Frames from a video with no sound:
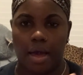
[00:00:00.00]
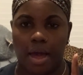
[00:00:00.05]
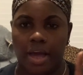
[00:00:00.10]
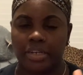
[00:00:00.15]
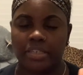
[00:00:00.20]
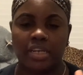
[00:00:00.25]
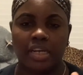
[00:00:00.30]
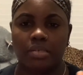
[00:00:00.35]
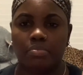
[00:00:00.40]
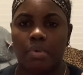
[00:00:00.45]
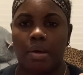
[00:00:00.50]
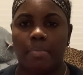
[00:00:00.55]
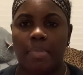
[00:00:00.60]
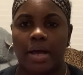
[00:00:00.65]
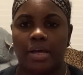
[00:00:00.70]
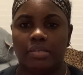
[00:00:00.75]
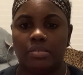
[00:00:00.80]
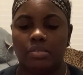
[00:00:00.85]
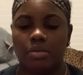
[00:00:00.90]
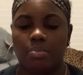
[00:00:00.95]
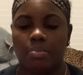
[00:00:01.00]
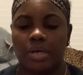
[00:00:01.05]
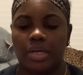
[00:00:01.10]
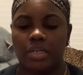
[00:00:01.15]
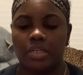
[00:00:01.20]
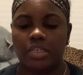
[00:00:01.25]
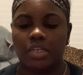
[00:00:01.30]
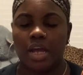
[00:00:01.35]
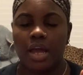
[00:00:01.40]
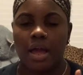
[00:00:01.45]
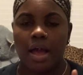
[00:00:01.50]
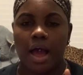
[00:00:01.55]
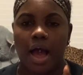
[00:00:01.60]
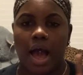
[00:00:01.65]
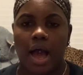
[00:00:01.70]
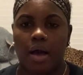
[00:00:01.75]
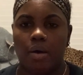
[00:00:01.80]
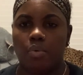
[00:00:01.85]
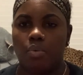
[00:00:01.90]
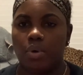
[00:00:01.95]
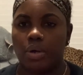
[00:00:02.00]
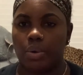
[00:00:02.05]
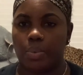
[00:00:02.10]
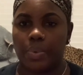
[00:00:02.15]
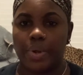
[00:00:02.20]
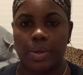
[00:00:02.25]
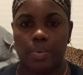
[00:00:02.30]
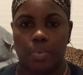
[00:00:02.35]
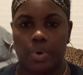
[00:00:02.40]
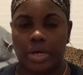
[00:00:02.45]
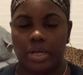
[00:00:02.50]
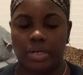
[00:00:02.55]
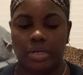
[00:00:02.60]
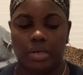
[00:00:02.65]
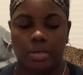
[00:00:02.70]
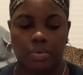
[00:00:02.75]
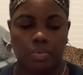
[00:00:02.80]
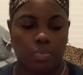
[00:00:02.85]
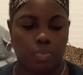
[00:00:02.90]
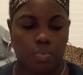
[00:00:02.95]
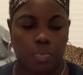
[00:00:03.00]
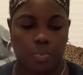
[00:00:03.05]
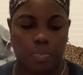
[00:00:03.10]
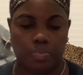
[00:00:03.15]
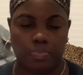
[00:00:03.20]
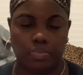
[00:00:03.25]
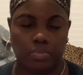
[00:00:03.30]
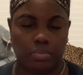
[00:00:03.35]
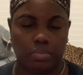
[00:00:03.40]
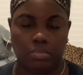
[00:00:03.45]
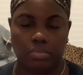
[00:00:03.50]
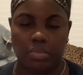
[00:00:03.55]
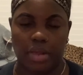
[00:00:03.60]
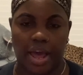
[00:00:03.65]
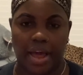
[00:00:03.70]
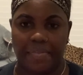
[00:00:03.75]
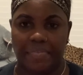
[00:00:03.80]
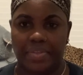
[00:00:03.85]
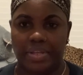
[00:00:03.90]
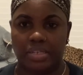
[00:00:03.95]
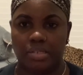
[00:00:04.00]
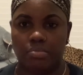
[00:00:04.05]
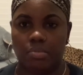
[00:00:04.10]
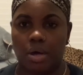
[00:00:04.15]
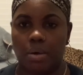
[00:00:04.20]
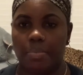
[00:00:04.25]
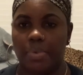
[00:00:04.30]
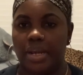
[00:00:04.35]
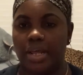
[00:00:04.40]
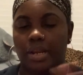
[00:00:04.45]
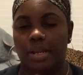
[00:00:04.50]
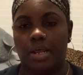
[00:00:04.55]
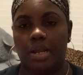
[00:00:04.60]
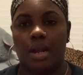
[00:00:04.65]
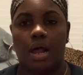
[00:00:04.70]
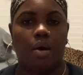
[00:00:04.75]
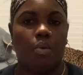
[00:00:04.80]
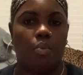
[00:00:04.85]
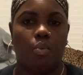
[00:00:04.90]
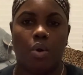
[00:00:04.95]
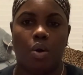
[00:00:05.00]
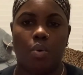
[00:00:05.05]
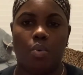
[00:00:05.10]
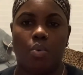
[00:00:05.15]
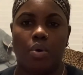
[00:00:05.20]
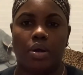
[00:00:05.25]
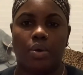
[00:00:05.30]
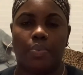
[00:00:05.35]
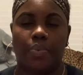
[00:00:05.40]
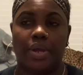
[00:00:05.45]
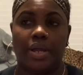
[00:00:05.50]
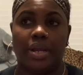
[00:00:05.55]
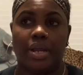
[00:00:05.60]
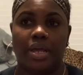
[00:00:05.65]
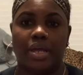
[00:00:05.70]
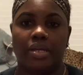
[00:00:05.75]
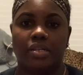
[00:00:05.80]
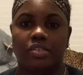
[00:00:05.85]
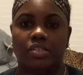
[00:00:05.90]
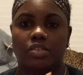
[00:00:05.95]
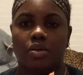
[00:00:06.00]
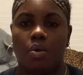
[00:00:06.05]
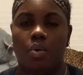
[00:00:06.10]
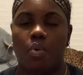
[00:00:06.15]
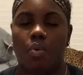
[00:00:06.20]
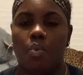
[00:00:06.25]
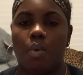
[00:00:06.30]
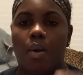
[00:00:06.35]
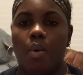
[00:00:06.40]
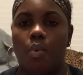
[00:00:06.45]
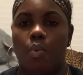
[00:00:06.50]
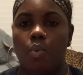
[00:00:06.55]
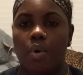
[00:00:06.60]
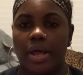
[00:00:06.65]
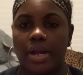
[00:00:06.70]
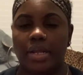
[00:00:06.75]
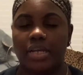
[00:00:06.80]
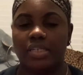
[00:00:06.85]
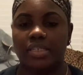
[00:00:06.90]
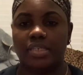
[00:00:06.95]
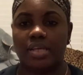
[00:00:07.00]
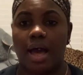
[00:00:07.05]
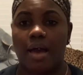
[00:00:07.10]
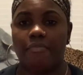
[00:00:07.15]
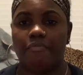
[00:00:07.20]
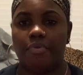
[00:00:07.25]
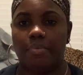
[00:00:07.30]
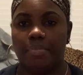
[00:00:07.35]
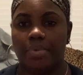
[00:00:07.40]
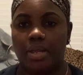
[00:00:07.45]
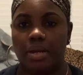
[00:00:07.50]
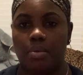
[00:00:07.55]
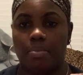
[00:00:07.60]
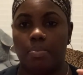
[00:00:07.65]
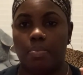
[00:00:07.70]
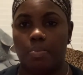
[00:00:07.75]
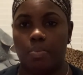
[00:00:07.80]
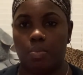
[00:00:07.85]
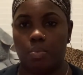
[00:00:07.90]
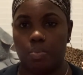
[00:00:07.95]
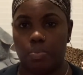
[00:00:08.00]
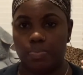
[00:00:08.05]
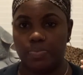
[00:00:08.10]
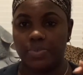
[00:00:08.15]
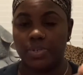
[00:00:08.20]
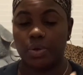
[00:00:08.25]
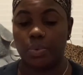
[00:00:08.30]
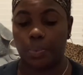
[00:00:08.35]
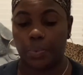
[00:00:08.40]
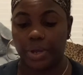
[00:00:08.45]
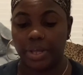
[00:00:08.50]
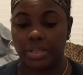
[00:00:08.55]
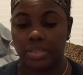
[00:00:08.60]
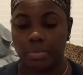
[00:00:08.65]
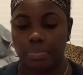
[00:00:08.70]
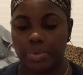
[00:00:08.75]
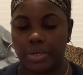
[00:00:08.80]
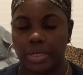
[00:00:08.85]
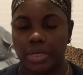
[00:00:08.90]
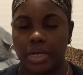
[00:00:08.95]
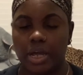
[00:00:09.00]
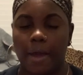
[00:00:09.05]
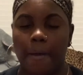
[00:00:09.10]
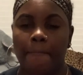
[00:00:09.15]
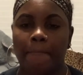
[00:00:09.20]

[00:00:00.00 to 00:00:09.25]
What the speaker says: change my mind so much. I want to read one at this moment and then I won't want to read it. So when it's time for me to read the book,